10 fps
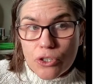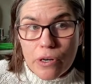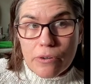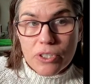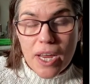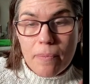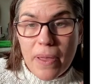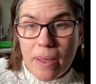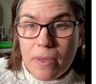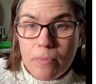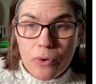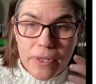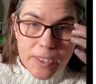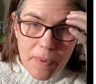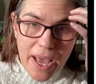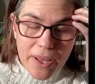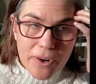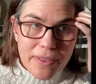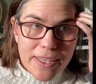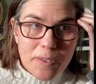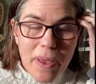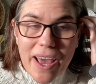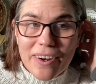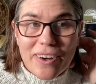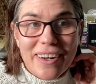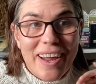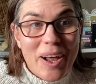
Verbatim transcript: crochet baby booties pattern, this pattern,